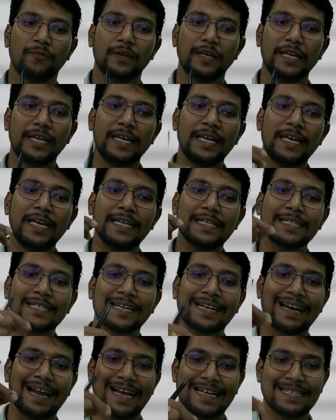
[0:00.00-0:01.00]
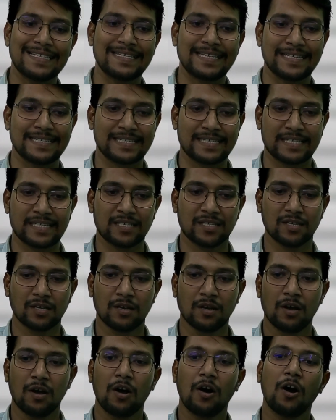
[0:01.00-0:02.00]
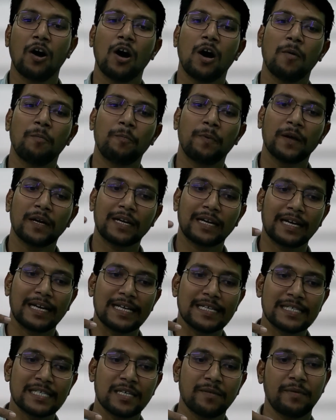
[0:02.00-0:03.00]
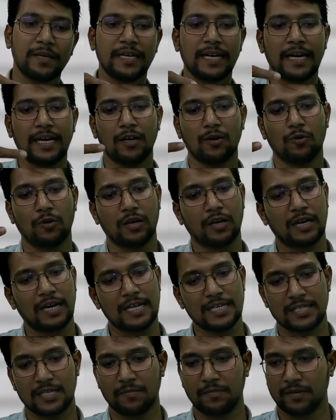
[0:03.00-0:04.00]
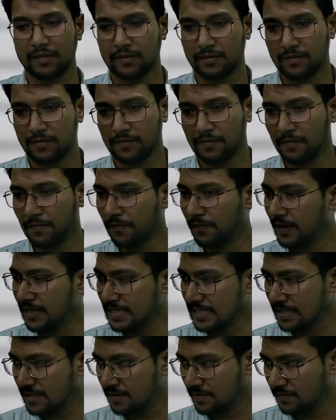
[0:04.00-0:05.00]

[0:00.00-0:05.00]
each classes, upper class limit and lower class limit. First.